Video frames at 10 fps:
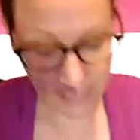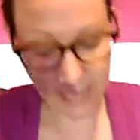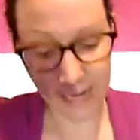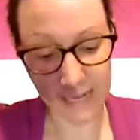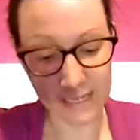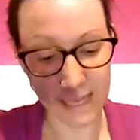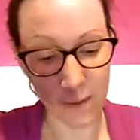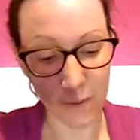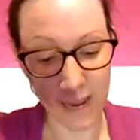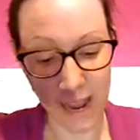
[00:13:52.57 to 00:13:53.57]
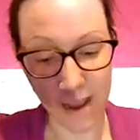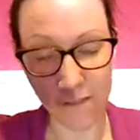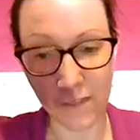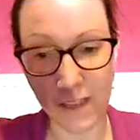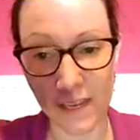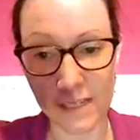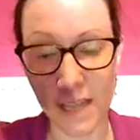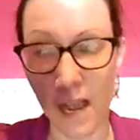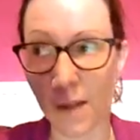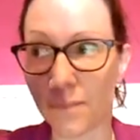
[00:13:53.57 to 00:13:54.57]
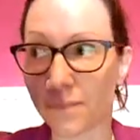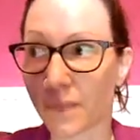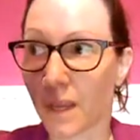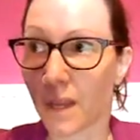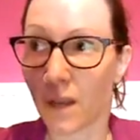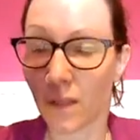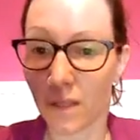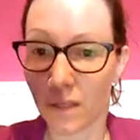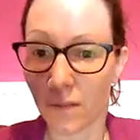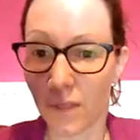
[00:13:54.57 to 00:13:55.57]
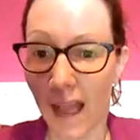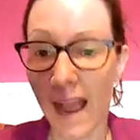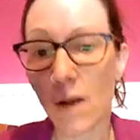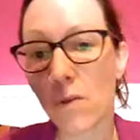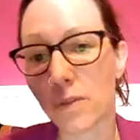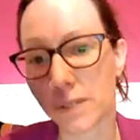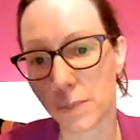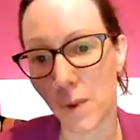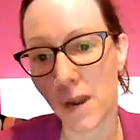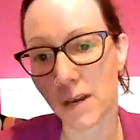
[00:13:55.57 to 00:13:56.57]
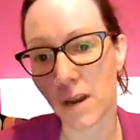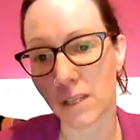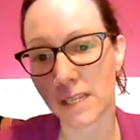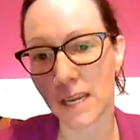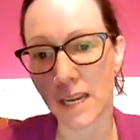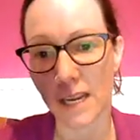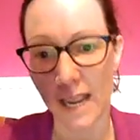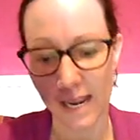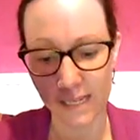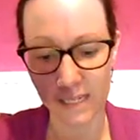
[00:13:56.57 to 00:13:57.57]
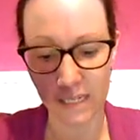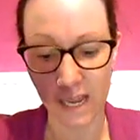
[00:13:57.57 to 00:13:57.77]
is that we have these how the spine articulates,